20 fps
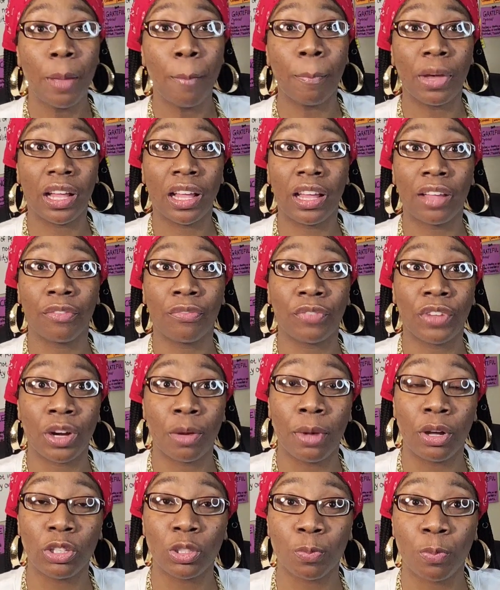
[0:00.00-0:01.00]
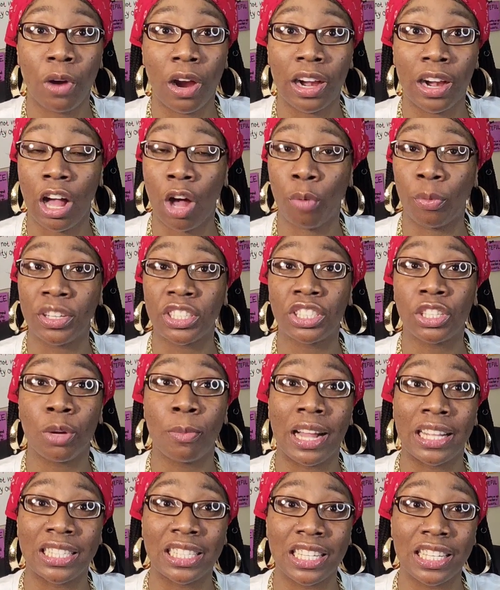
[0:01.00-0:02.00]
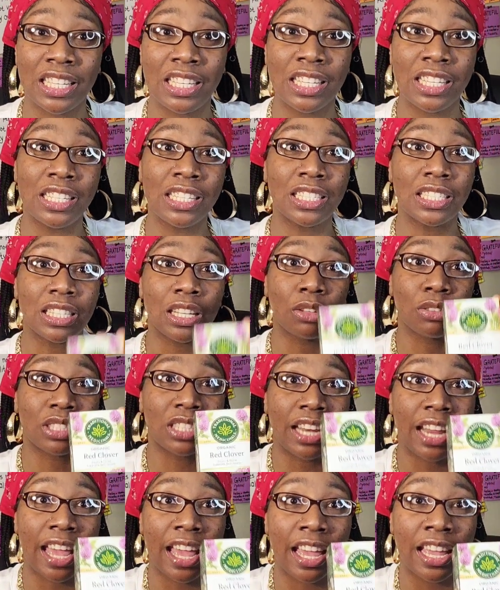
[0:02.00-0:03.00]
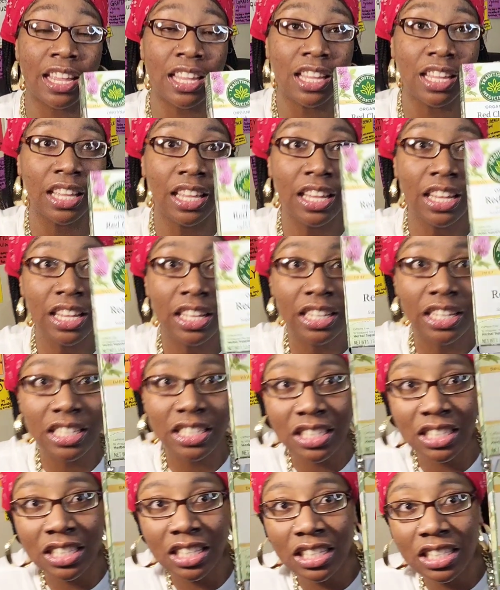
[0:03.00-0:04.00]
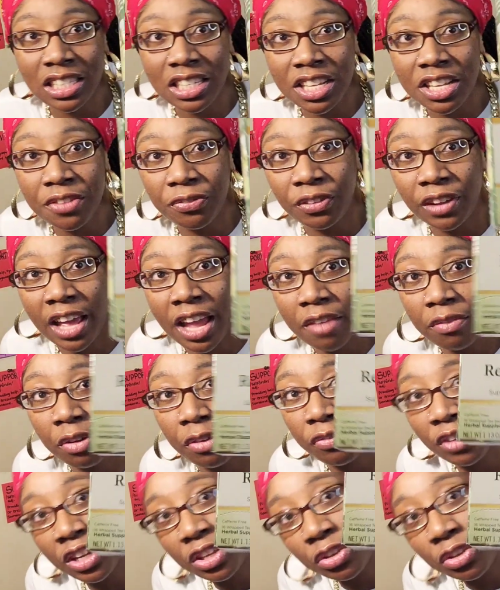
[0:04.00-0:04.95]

But for the most part, I always show my teas. So today, this is the tea flavor for